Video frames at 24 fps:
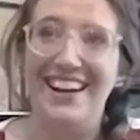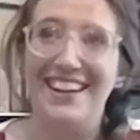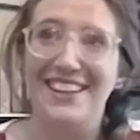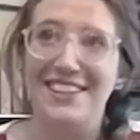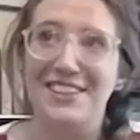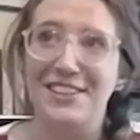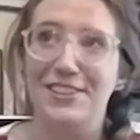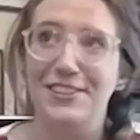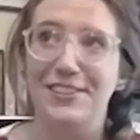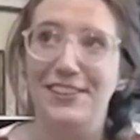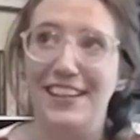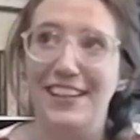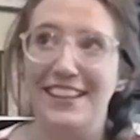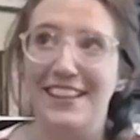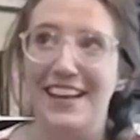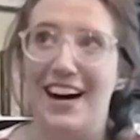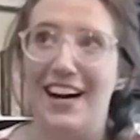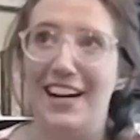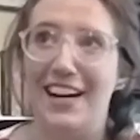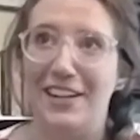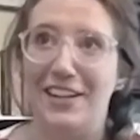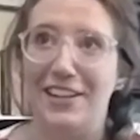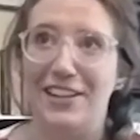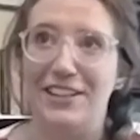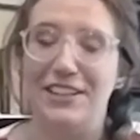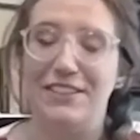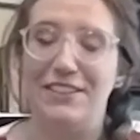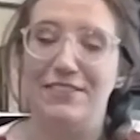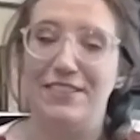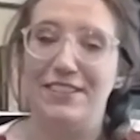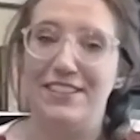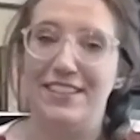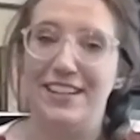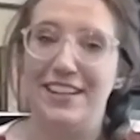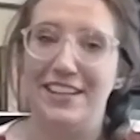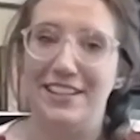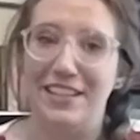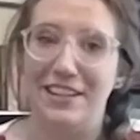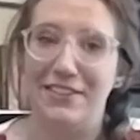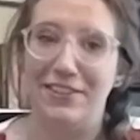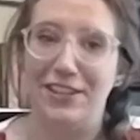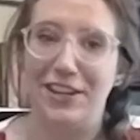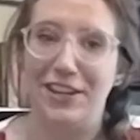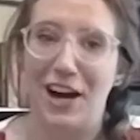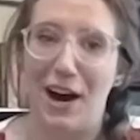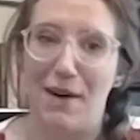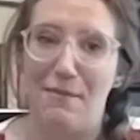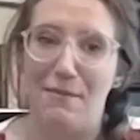I do like the irony of the
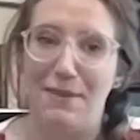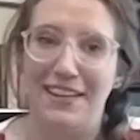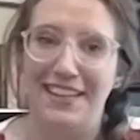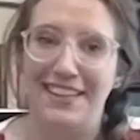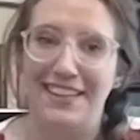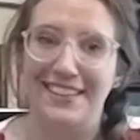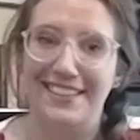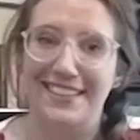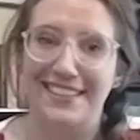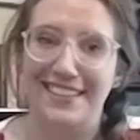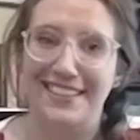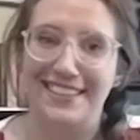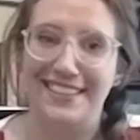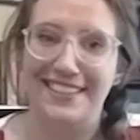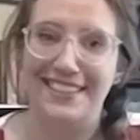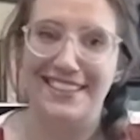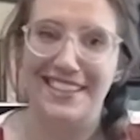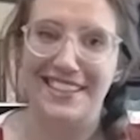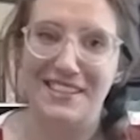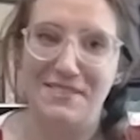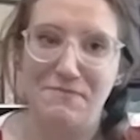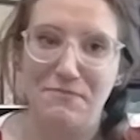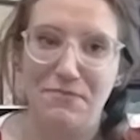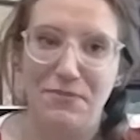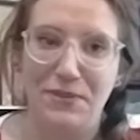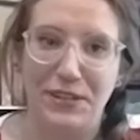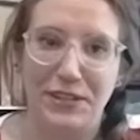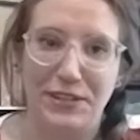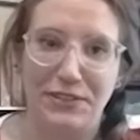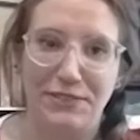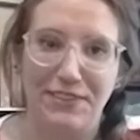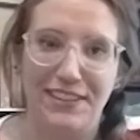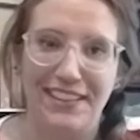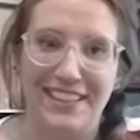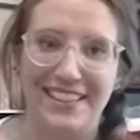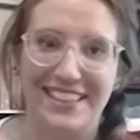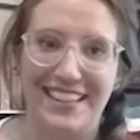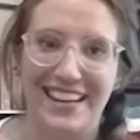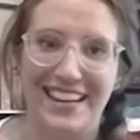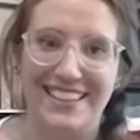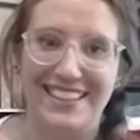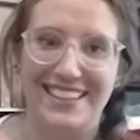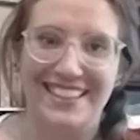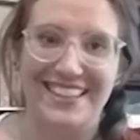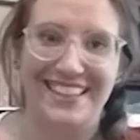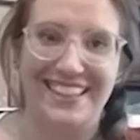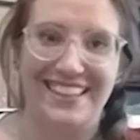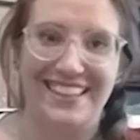Daredevil comics. It's pretty fantastic.